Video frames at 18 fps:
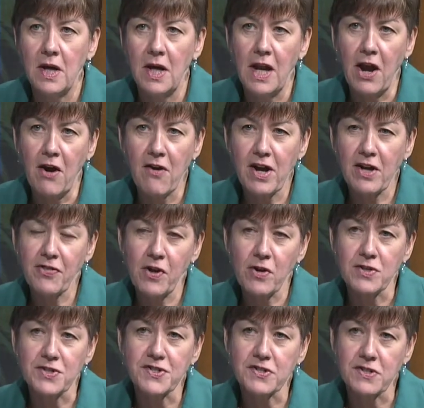Eric, there
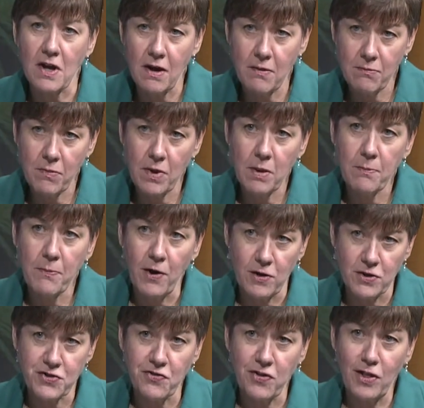are some
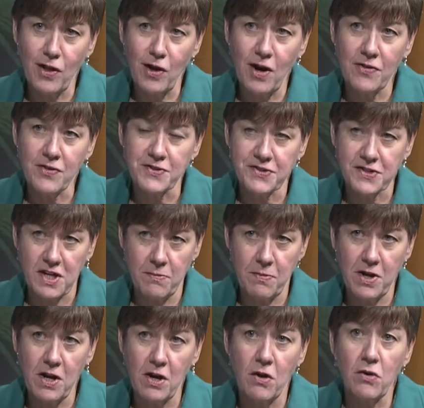parts of the law the
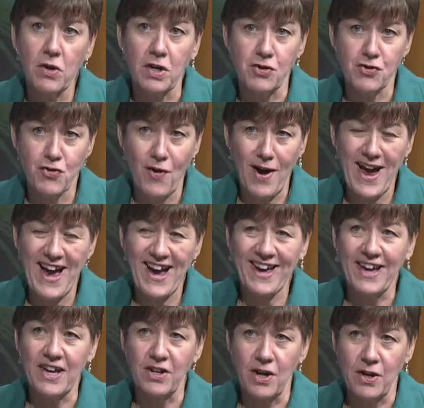CBO can track
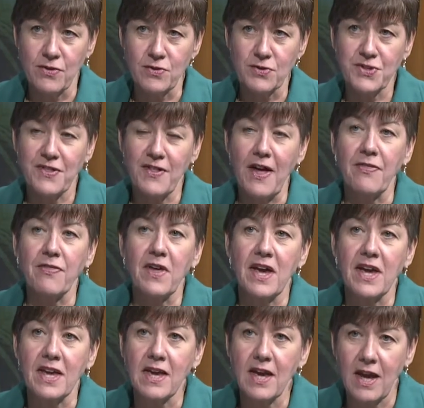and others that they
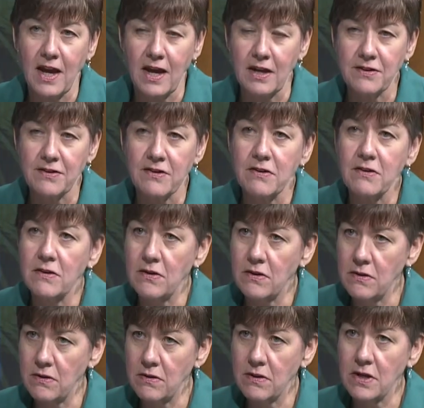can't.
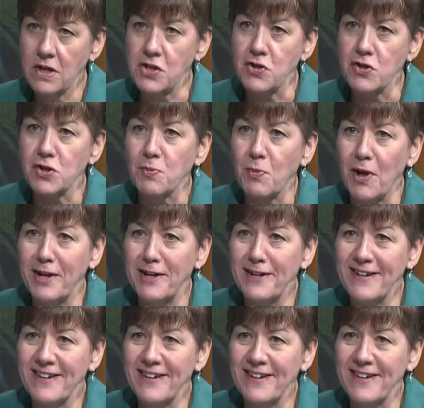Can you explain?